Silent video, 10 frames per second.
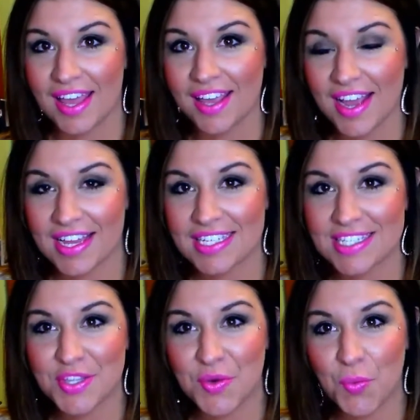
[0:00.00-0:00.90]
Hey
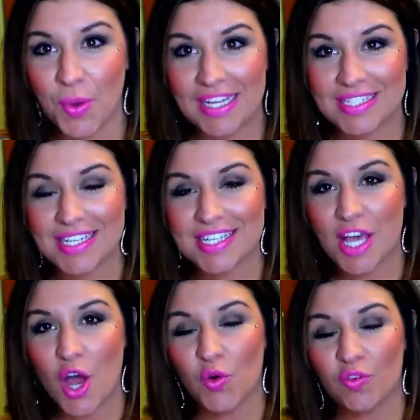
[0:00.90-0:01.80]
guys, the wait is
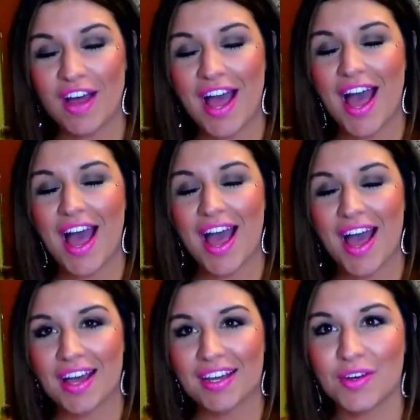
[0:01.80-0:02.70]
over.
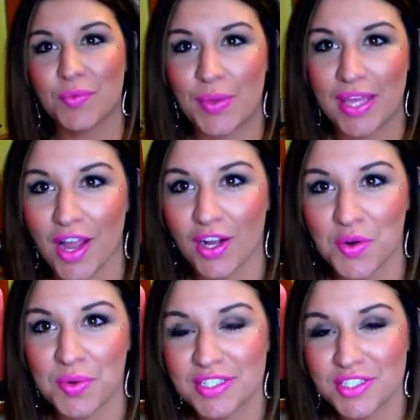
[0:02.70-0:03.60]
We are
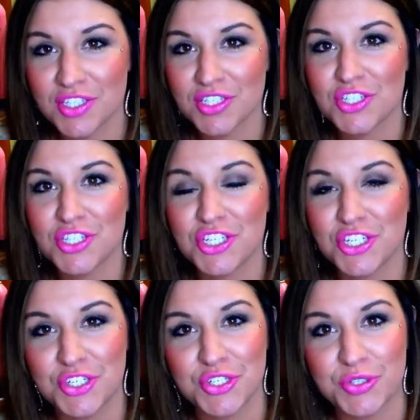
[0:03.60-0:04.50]
going to
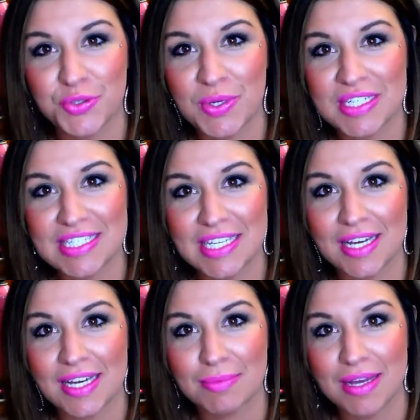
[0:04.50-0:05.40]
do
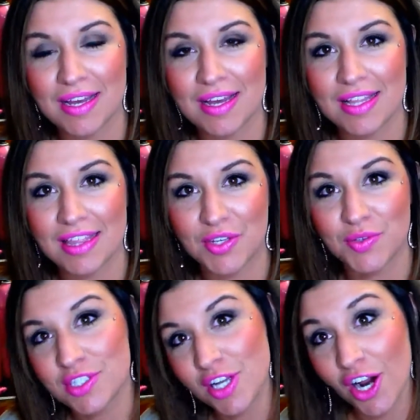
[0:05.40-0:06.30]
some
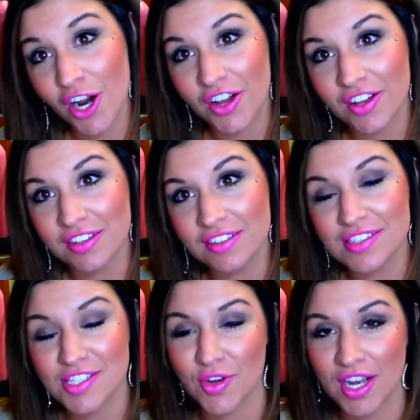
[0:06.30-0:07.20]
loose
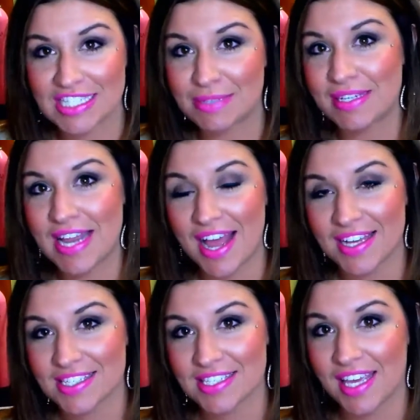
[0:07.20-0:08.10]
curls. You guys have been
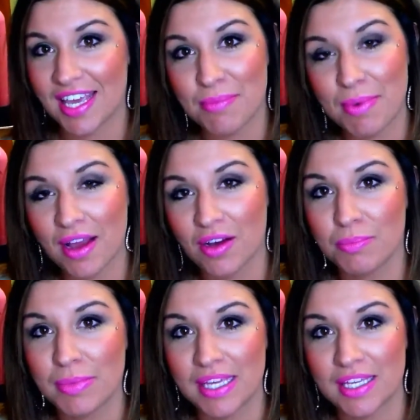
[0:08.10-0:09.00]
asking
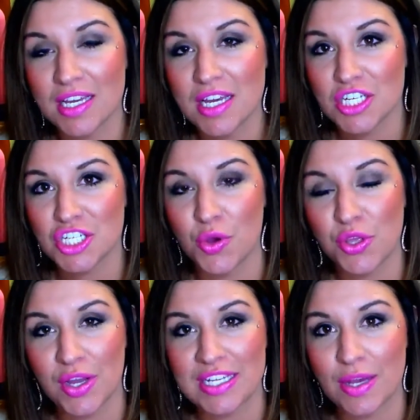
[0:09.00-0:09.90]
about me
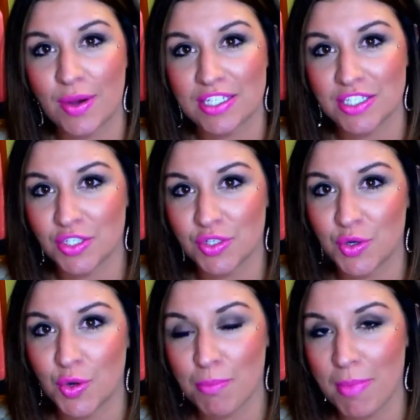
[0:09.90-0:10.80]
showing you guys how I
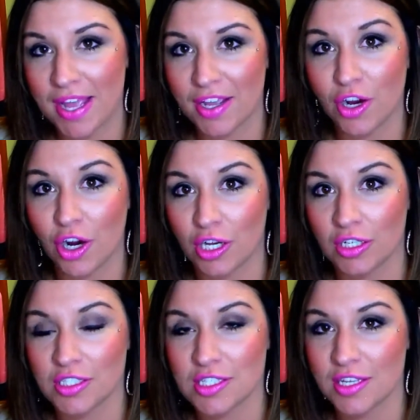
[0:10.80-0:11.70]
do my curls.